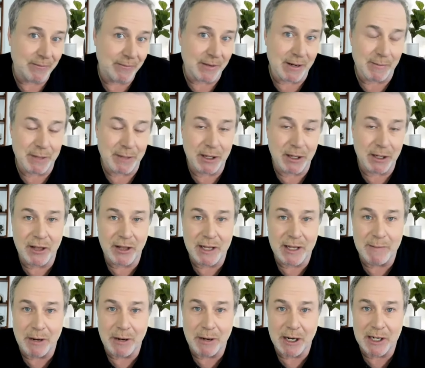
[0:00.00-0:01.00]
they're building
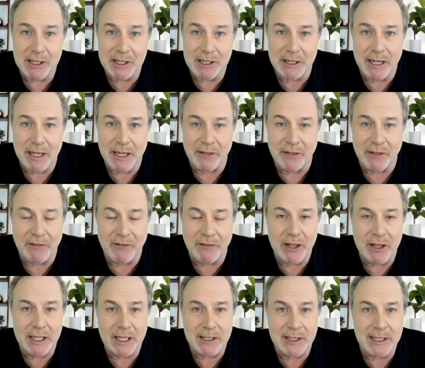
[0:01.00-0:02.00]
theme parks and
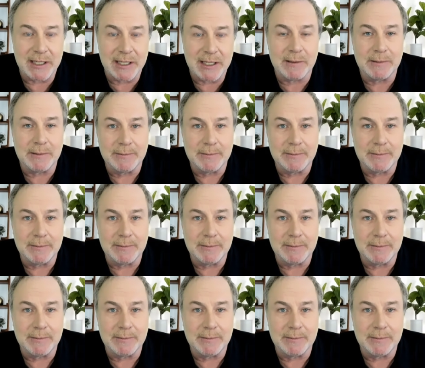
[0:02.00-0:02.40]
fun things to do.